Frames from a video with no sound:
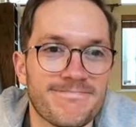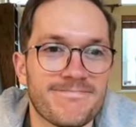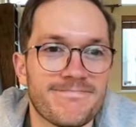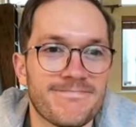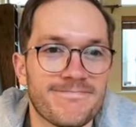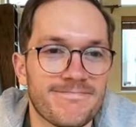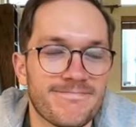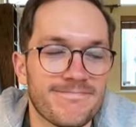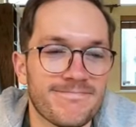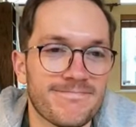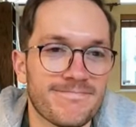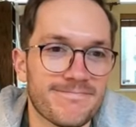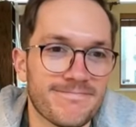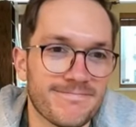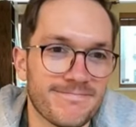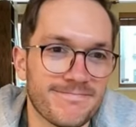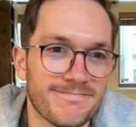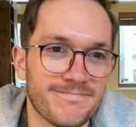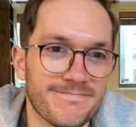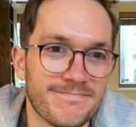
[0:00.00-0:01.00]

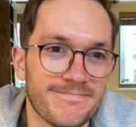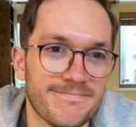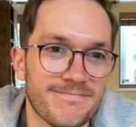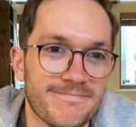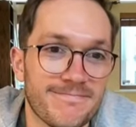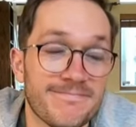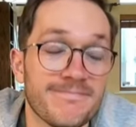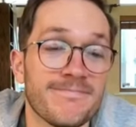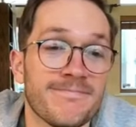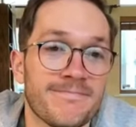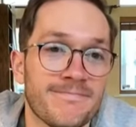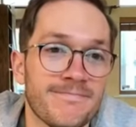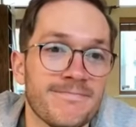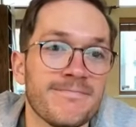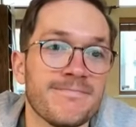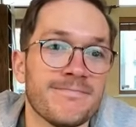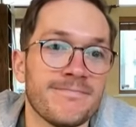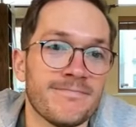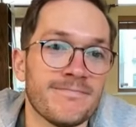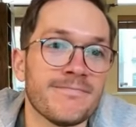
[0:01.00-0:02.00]

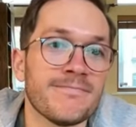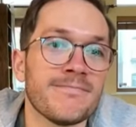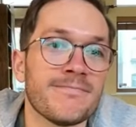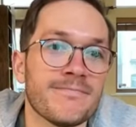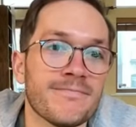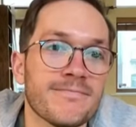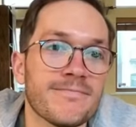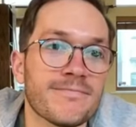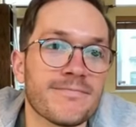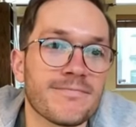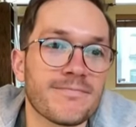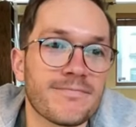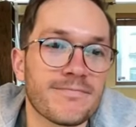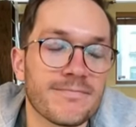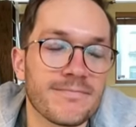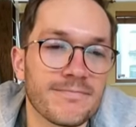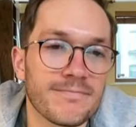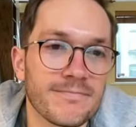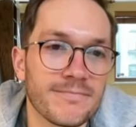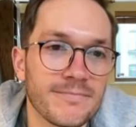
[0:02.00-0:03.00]

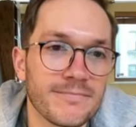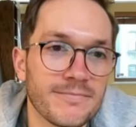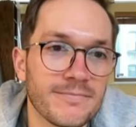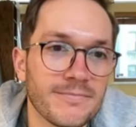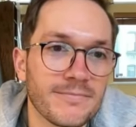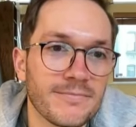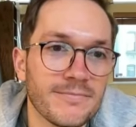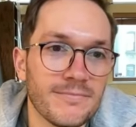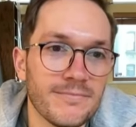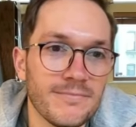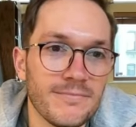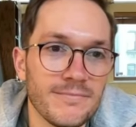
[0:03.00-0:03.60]
The person shown says nothing.